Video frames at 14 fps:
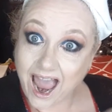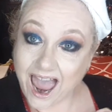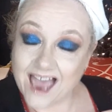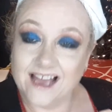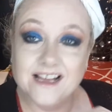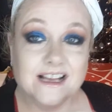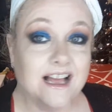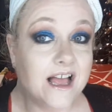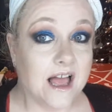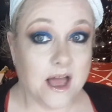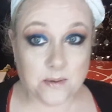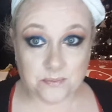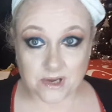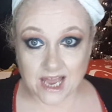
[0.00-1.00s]
But
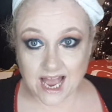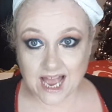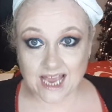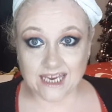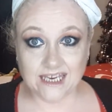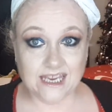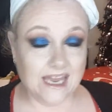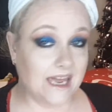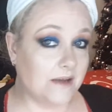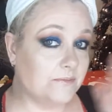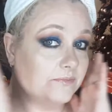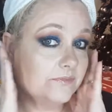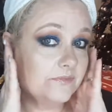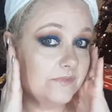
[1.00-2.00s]
I... yeah.
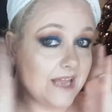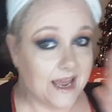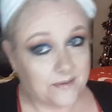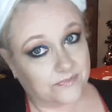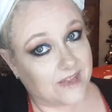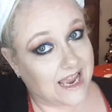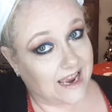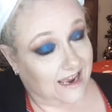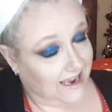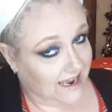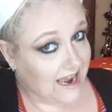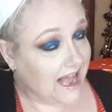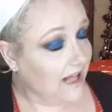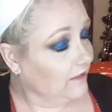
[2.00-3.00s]

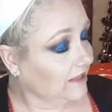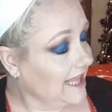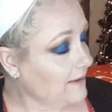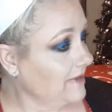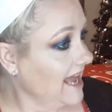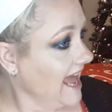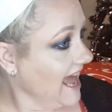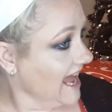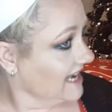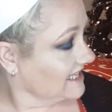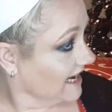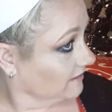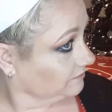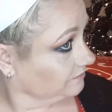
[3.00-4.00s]
I'll let my hair
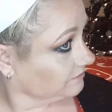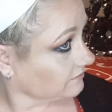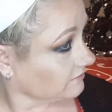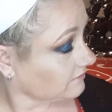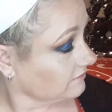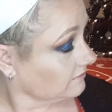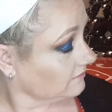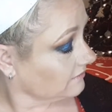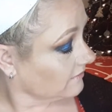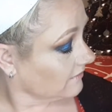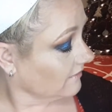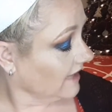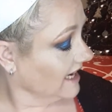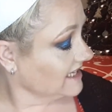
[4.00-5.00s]
down.
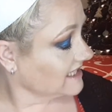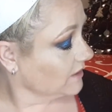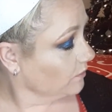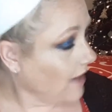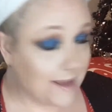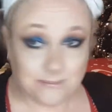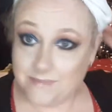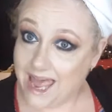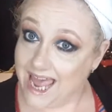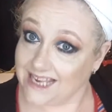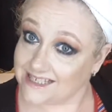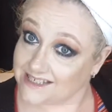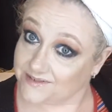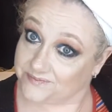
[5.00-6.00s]
It's a wet
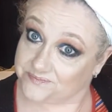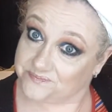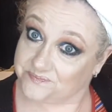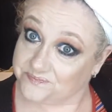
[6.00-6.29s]
mess,